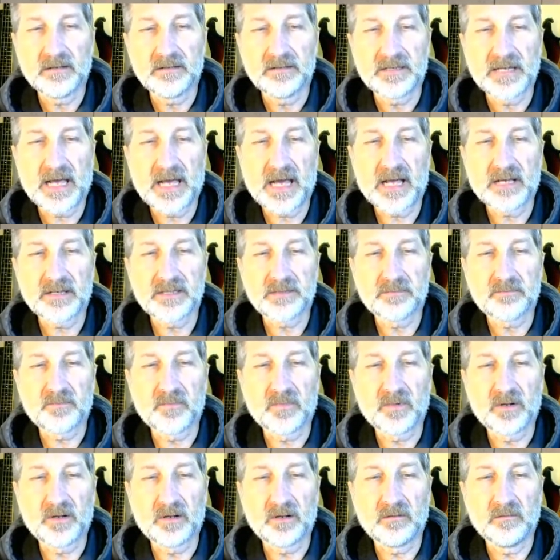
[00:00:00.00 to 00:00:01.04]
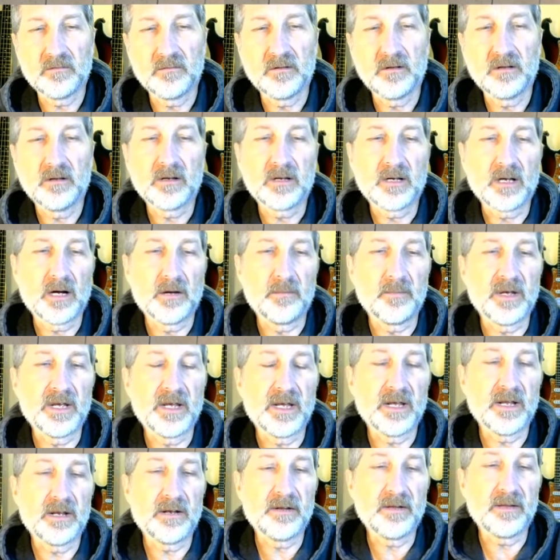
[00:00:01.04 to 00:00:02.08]
tasks come
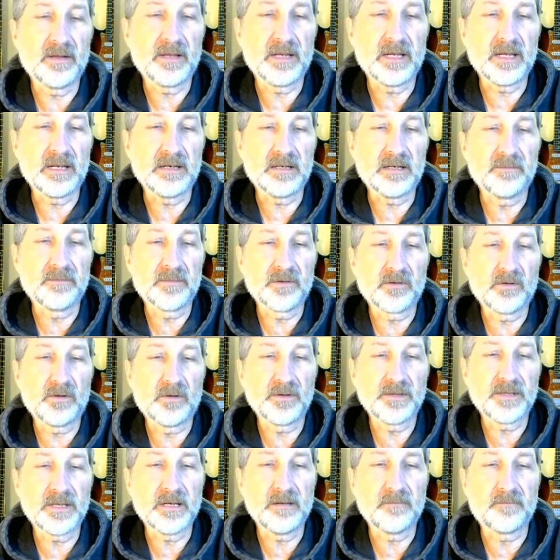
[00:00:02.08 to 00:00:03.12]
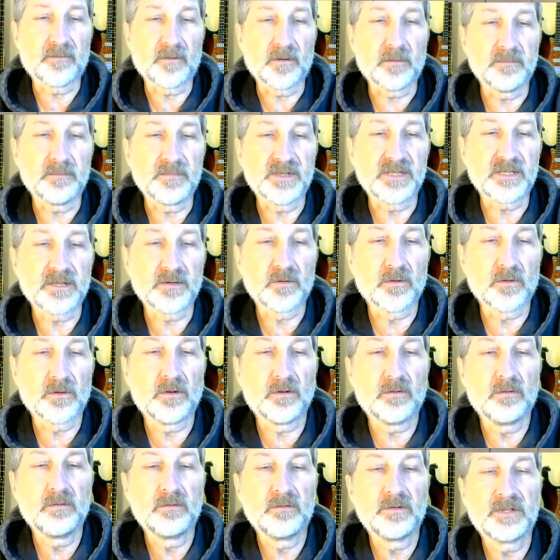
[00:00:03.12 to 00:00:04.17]
in the difficulty from
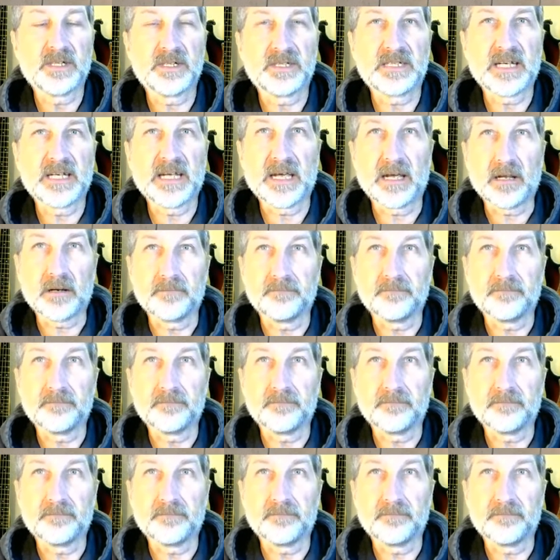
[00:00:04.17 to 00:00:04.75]
0 to 10.